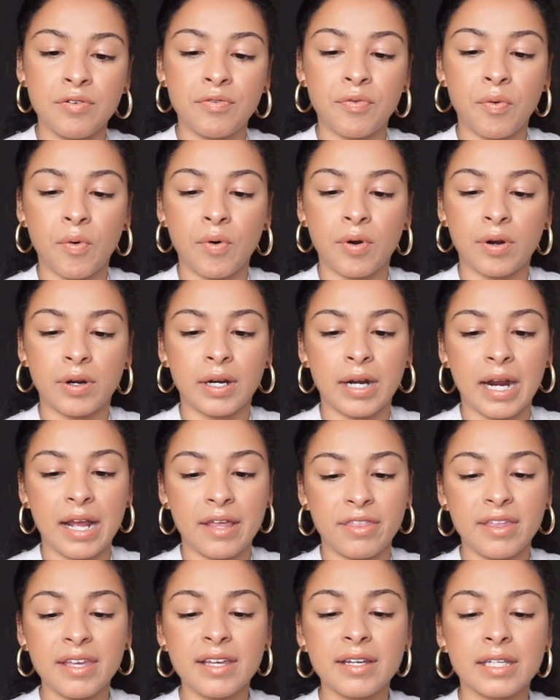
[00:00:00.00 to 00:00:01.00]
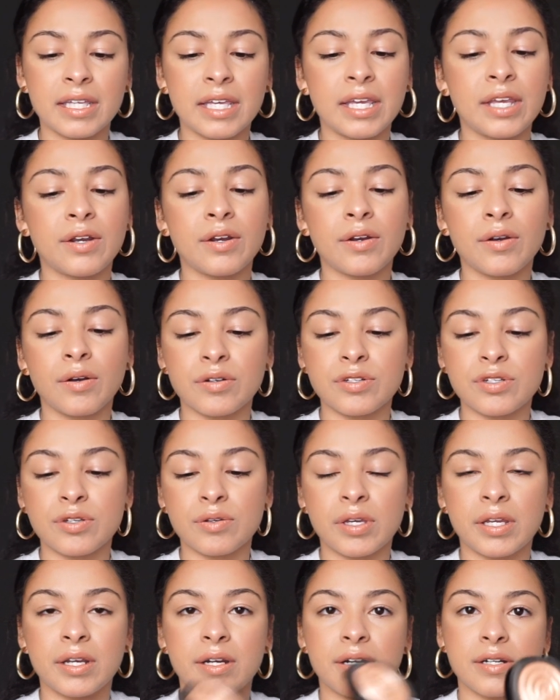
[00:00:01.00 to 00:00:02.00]
for I think a year or 2
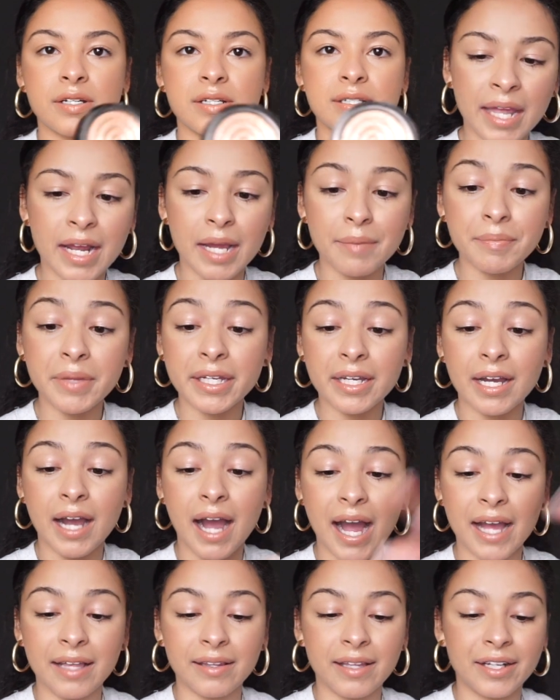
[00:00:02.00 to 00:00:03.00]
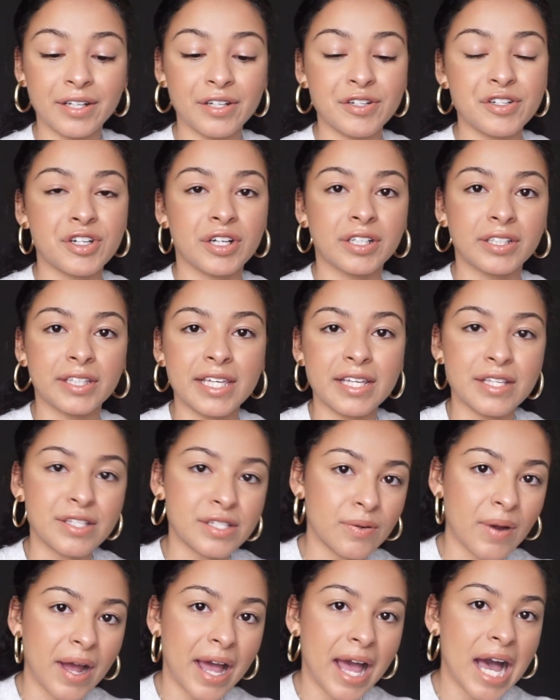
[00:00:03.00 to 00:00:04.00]
years, and I'm like a highlighter junkie,
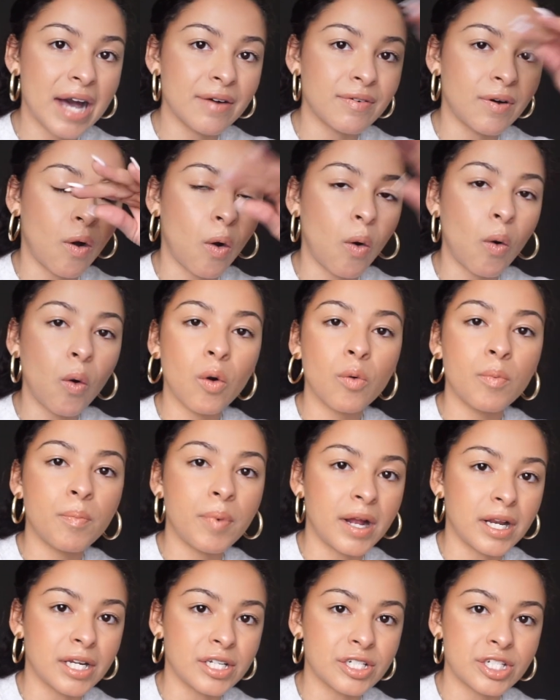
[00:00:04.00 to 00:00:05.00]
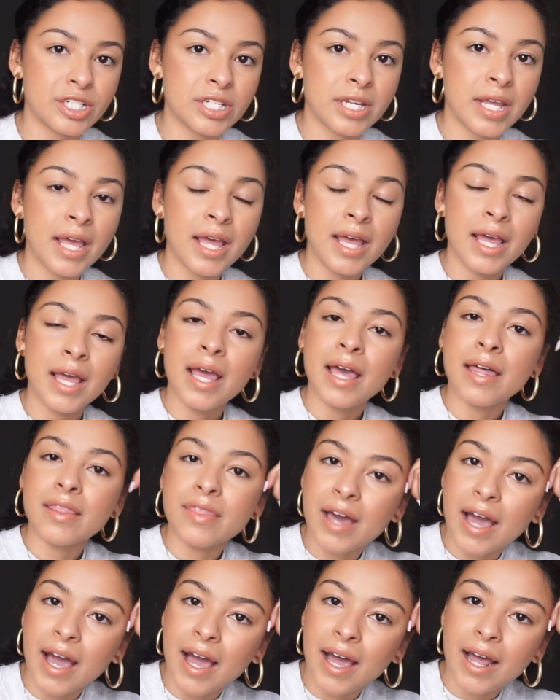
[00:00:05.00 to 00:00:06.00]
so I have a whole bunch
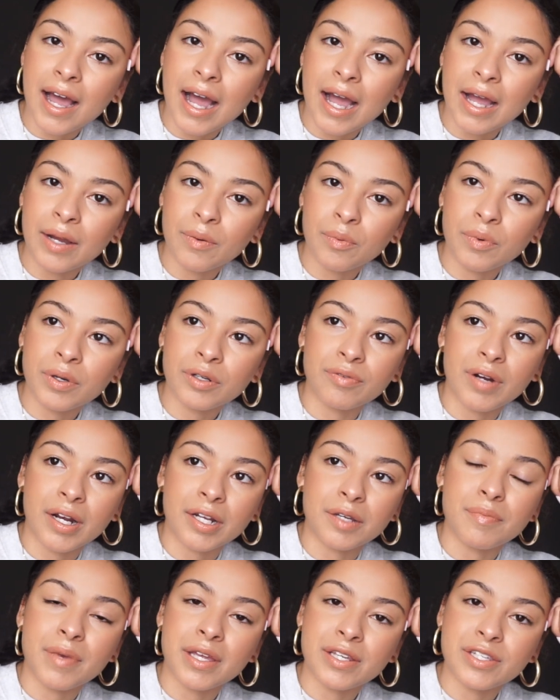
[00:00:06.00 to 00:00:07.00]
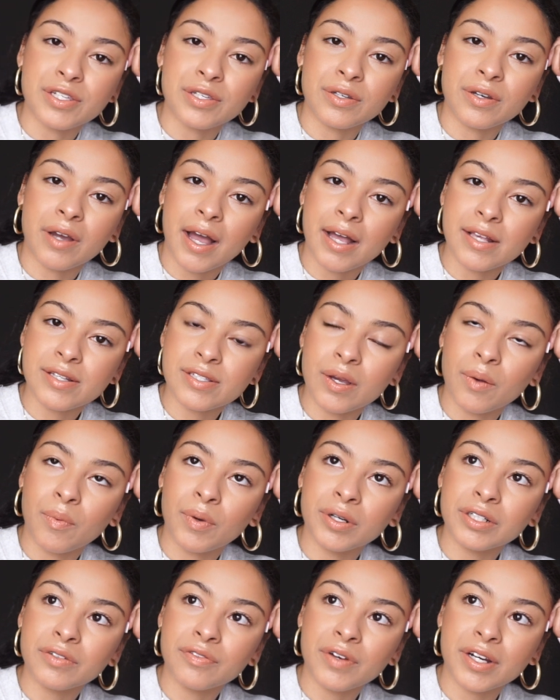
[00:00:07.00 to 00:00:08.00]
that I would recommend to you guys. So I
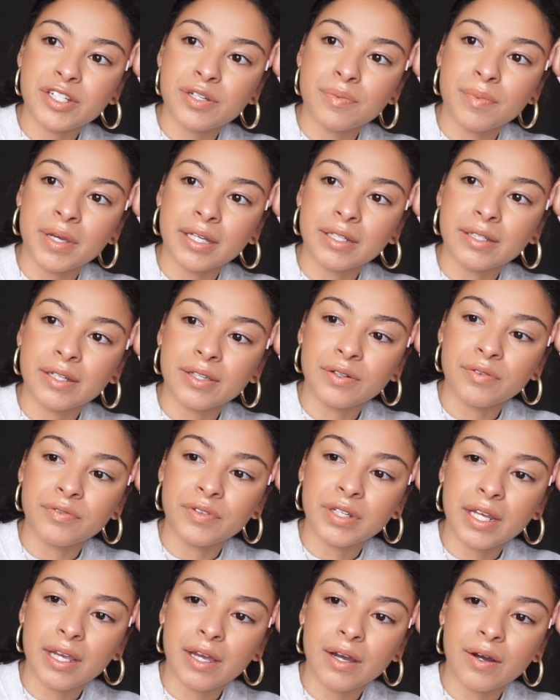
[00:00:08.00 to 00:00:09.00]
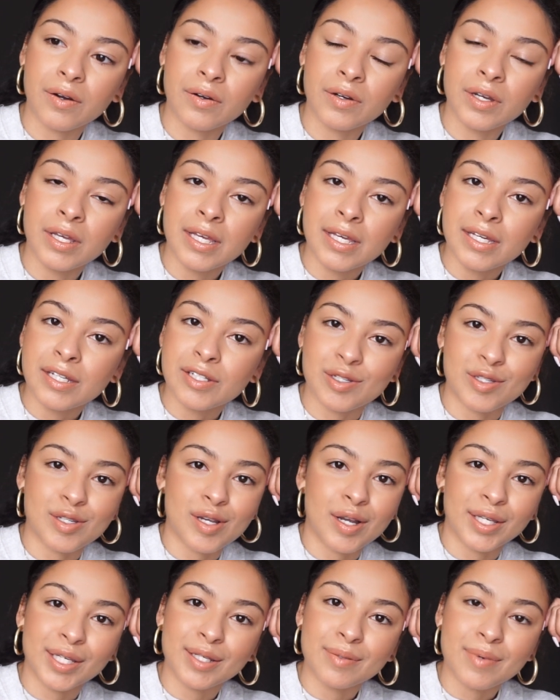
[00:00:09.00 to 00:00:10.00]
wonder if I should make another video just
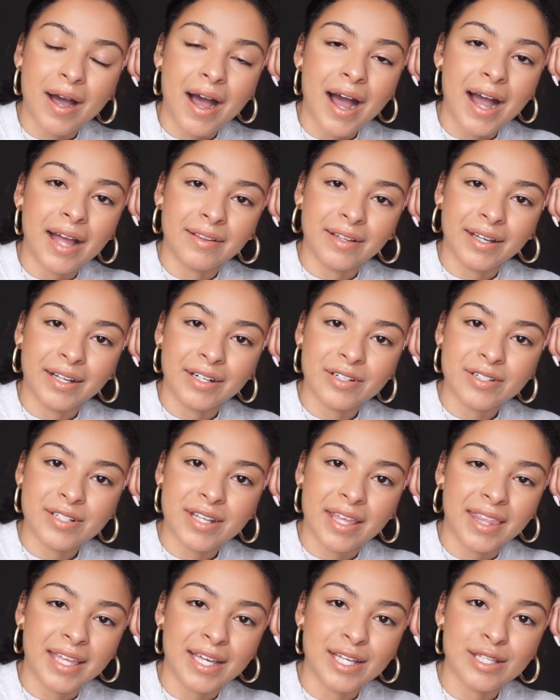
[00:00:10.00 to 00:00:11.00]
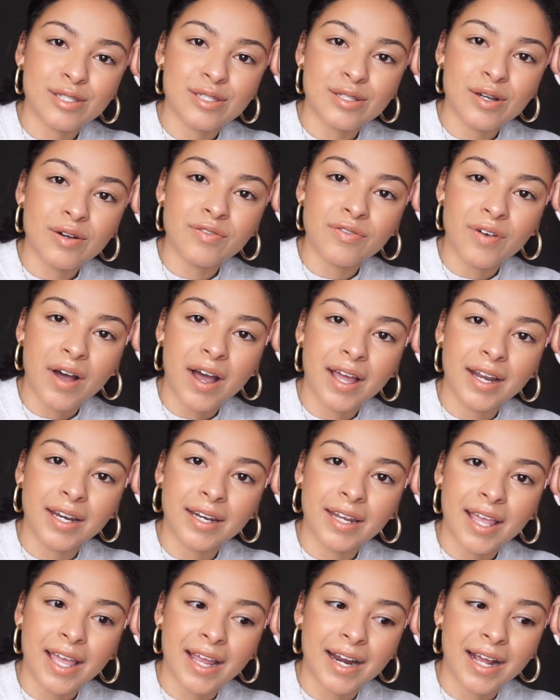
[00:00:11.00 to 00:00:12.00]
talking about highlighters. I think it's so
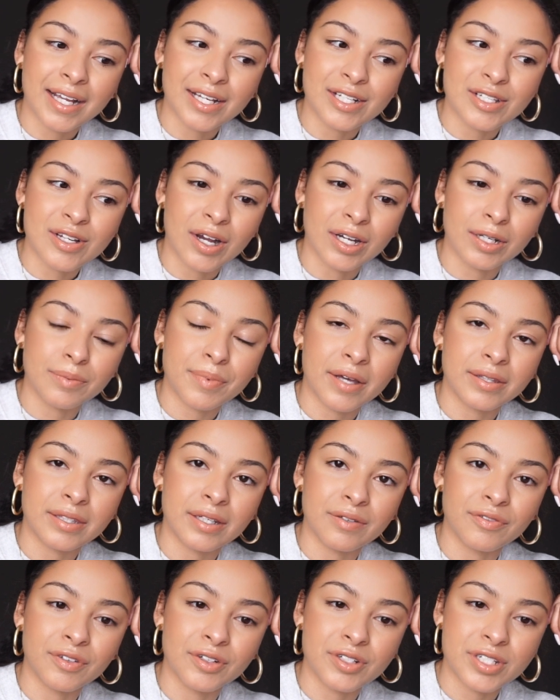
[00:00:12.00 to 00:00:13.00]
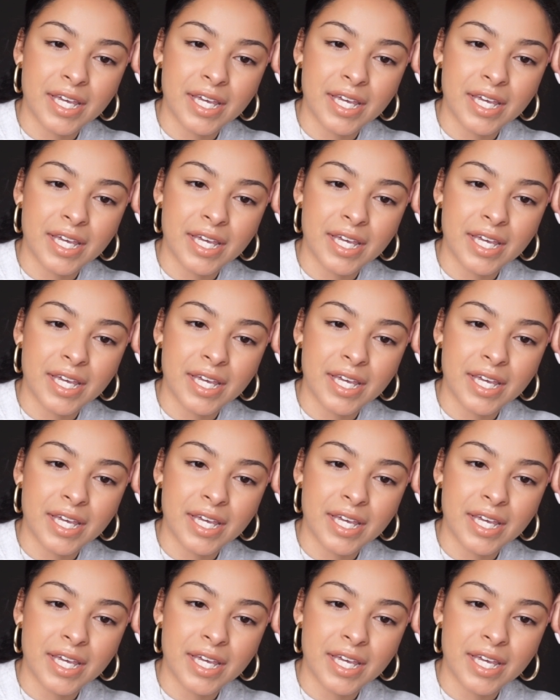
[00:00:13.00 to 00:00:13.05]
fun, and I could talk about that for